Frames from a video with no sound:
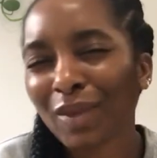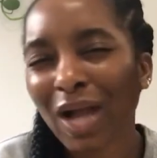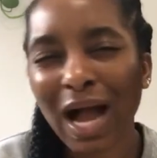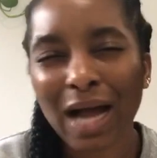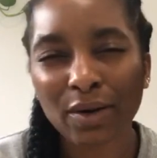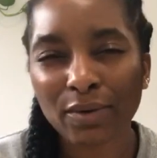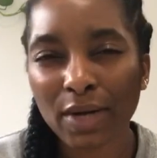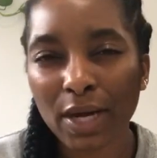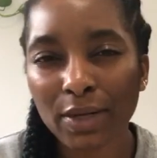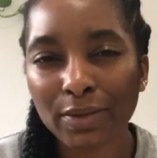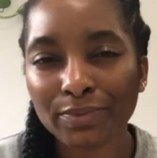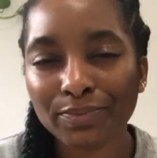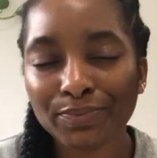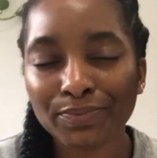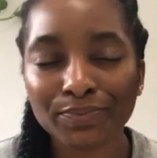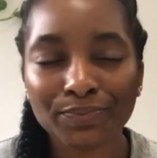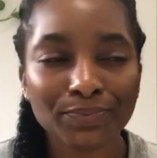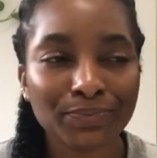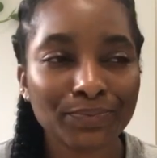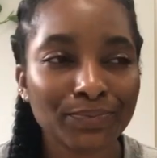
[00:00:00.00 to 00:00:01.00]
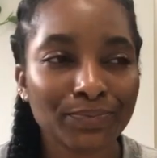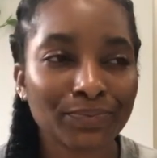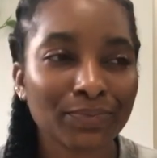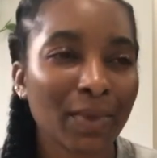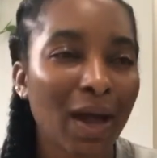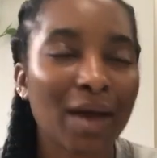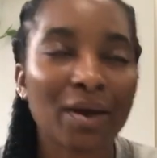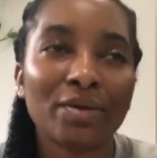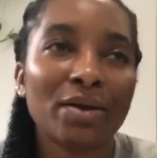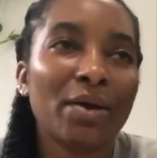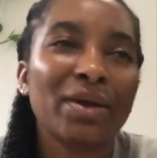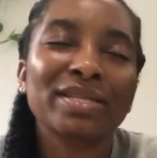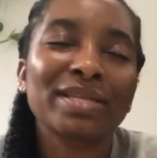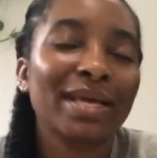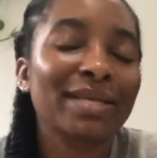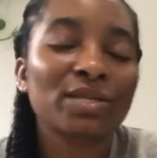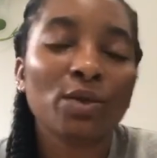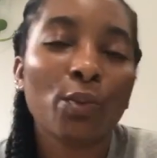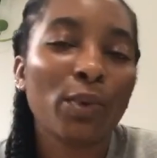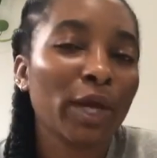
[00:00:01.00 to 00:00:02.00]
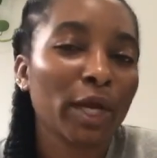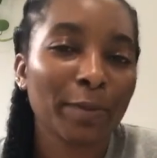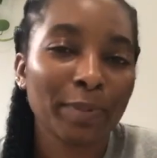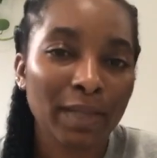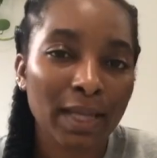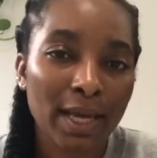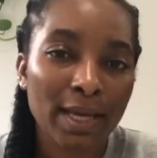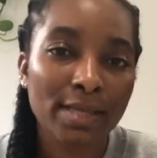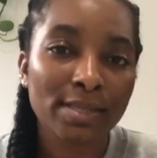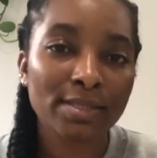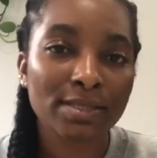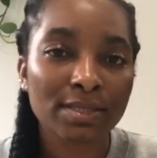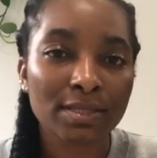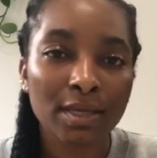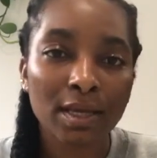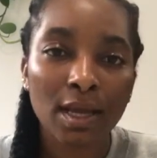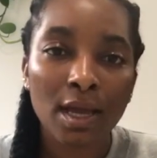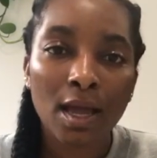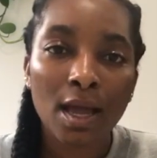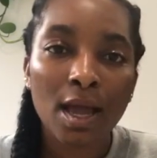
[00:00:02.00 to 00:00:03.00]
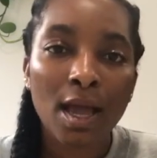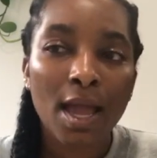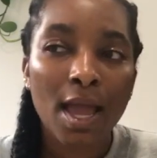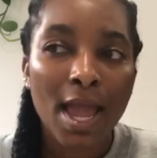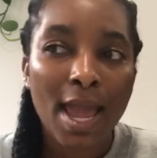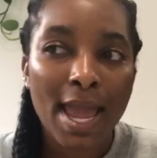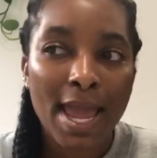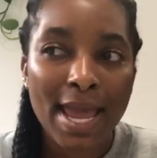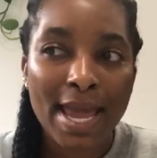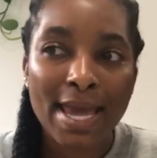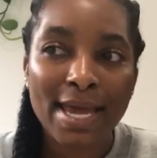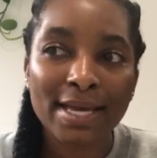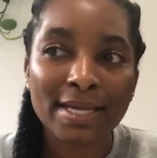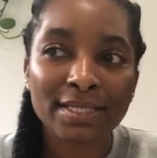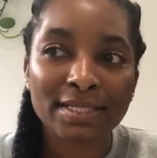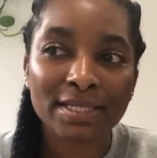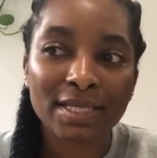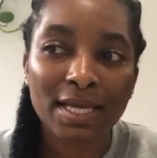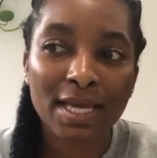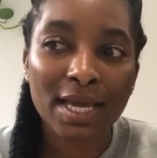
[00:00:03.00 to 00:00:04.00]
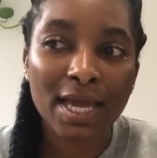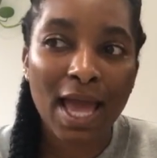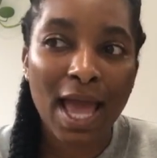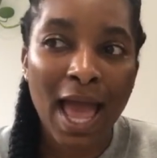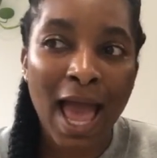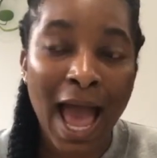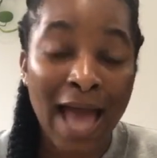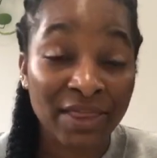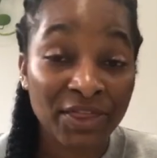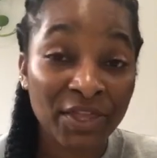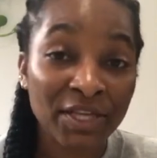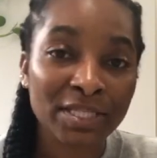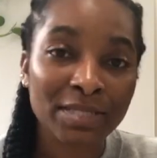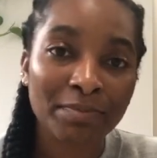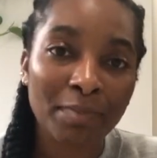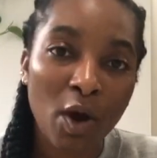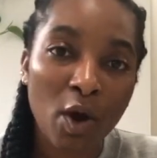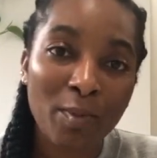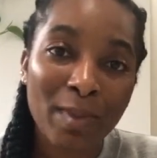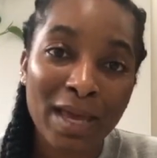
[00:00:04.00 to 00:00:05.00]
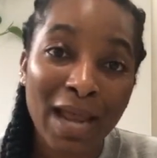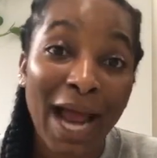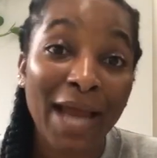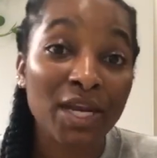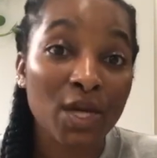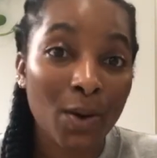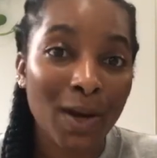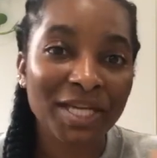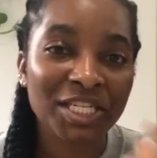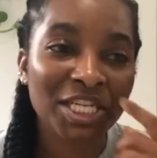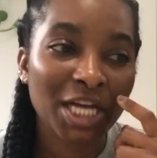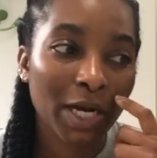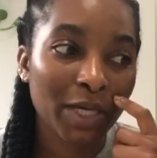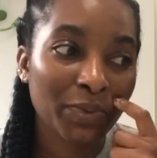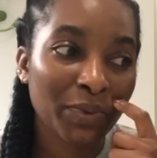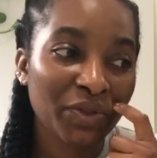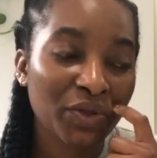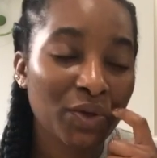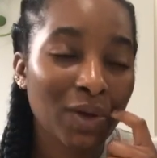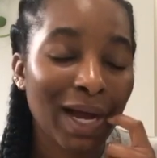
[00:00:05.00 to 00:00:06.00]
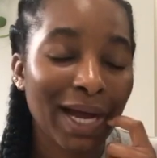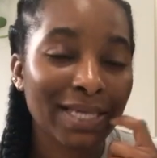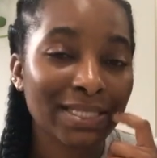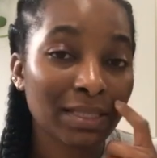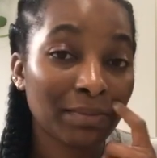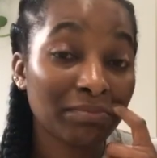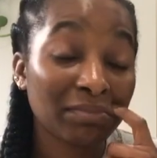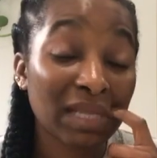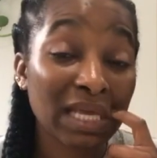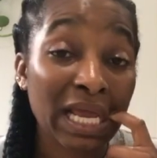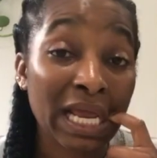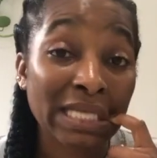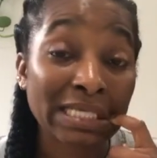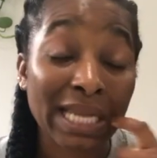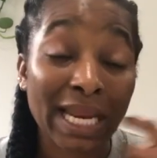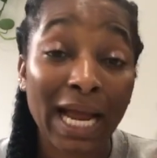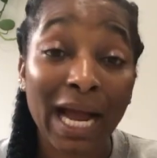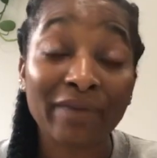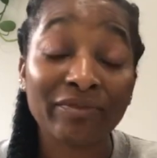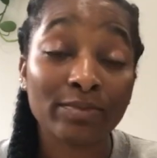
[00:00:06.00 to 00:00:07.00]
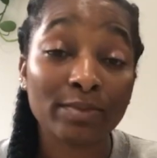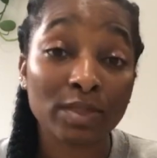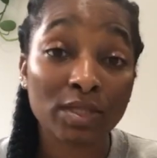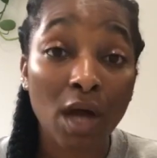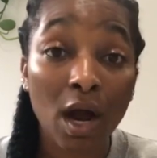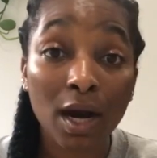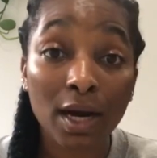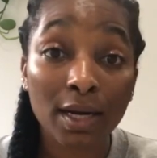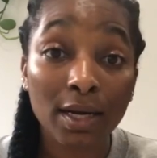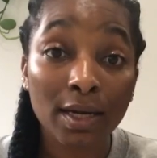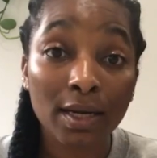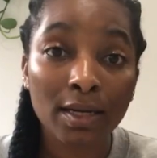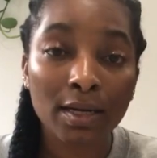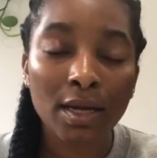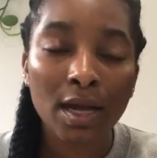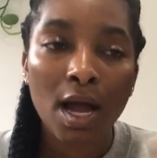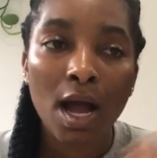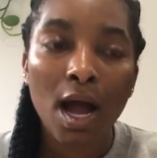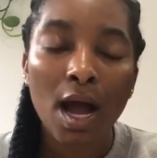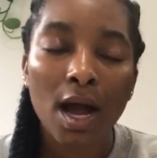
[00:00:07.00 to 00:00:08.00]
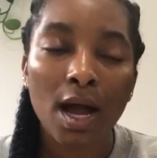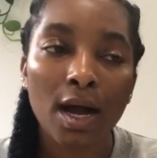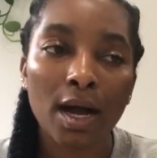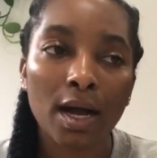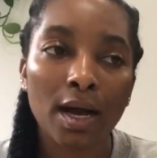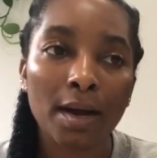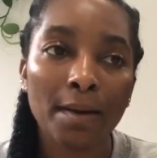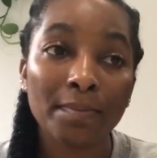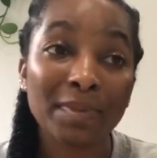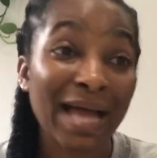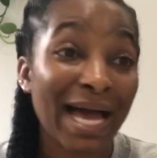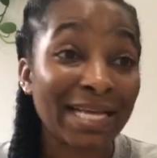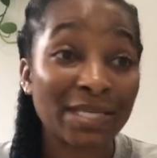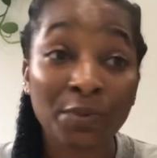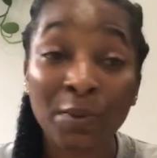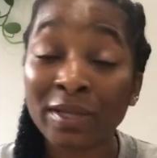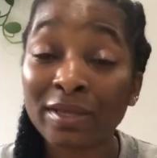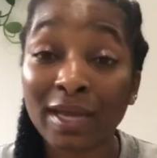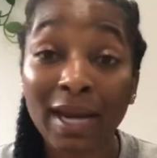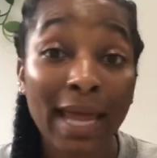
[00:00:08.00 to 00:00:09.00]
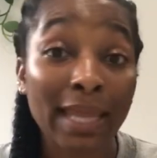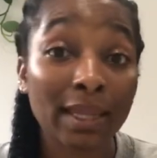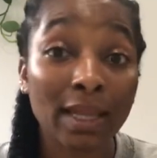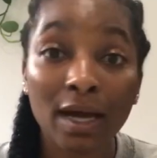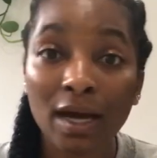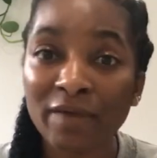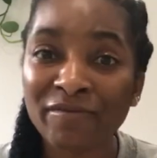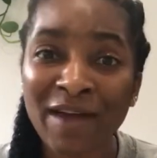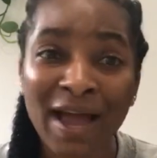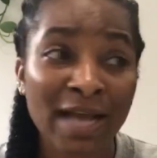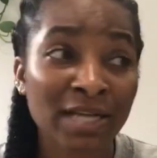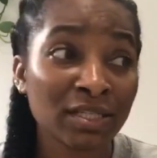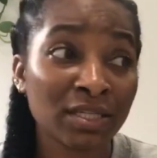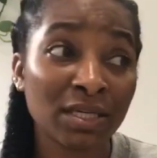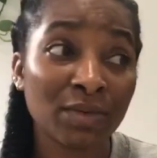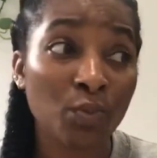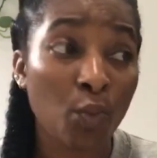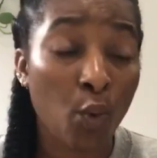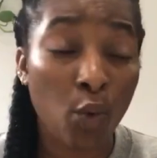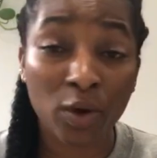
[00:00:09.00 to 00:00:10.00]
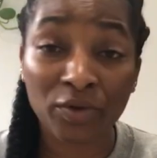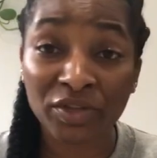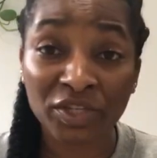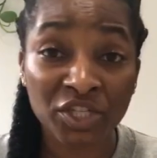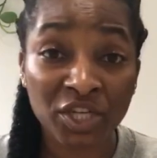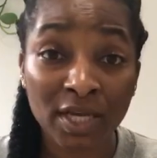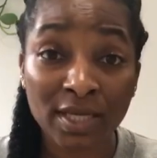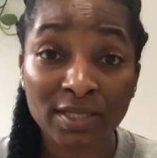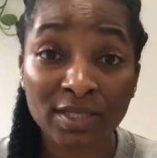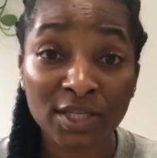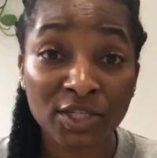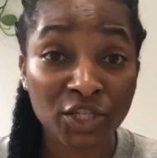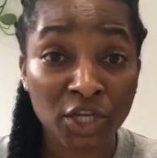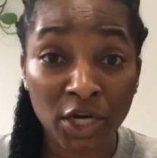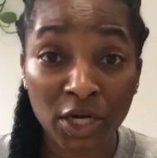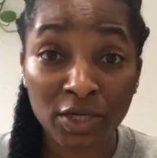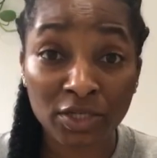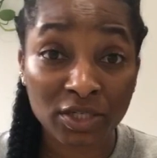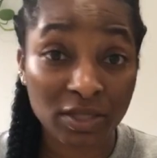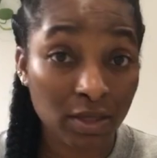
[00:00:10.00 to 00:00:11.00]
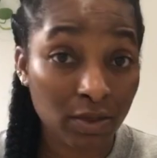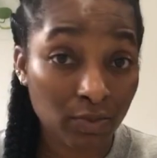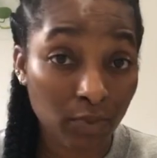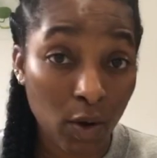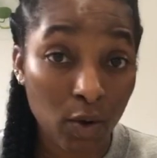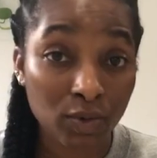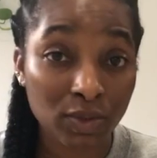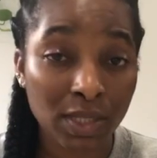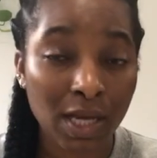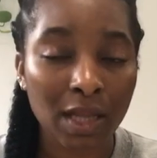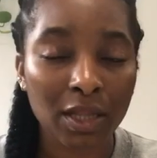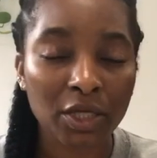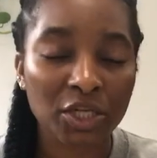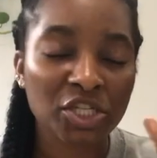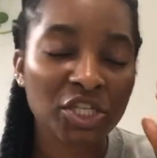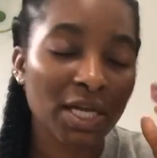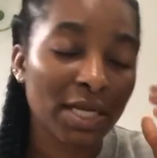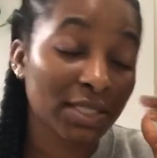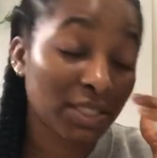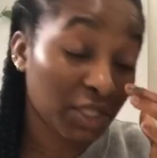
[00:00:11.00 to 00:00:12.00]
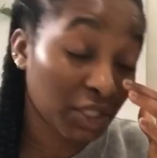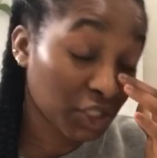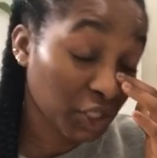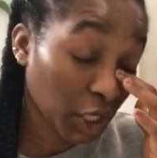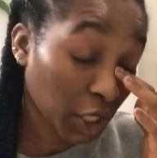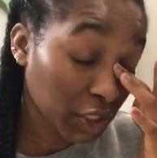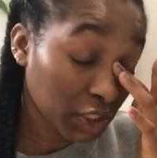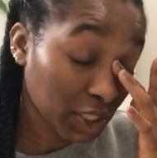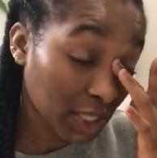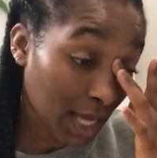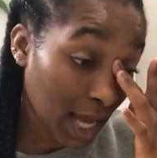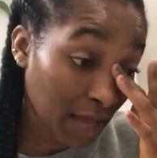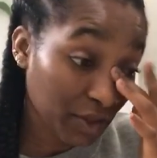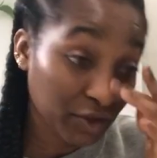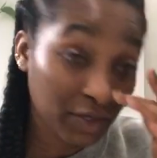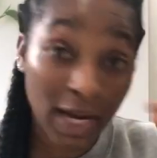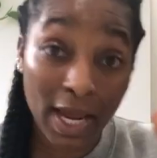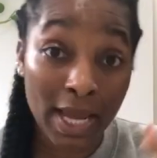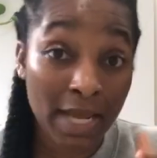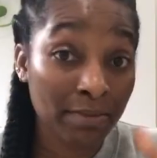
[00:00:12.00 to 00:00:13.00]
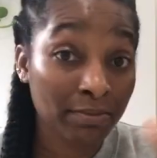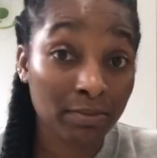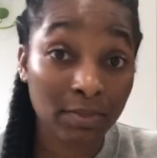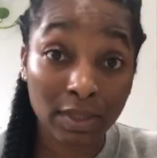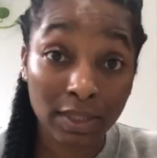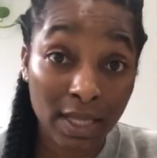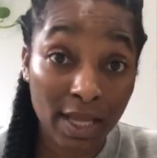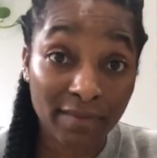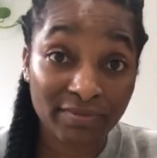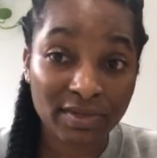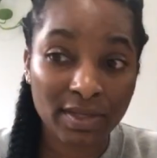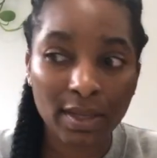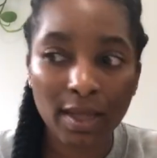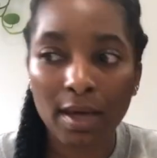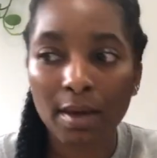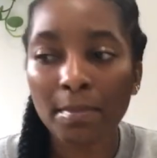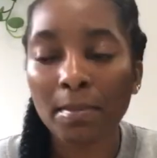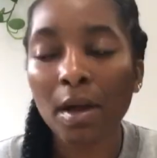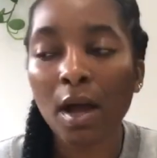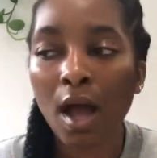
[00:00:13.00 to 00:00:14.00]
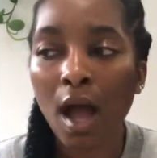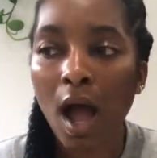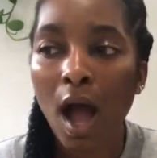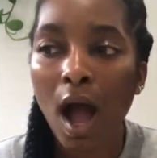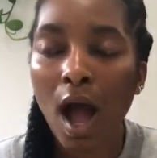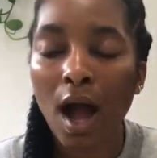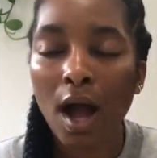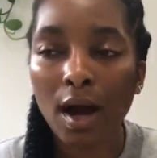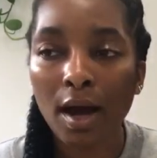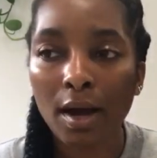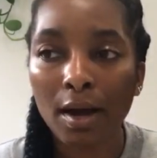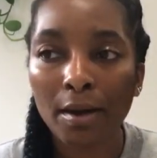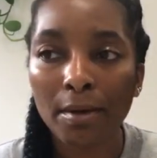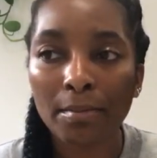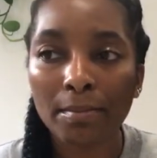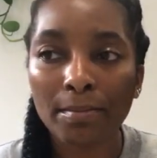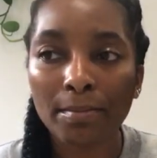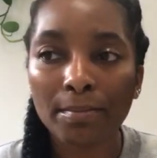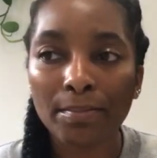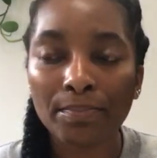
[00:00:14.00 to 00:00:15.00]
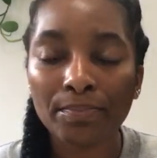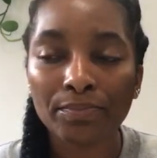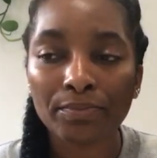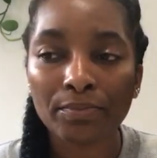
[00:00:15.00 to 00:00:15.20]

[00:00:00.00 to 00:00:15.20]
I don't know. It's a weird place. And at this moment, I know I shared with you guys some things I got from Zara. Last week that I love, I actually wore the jeans to church, the rose color jeans to church the other day. Loved them. And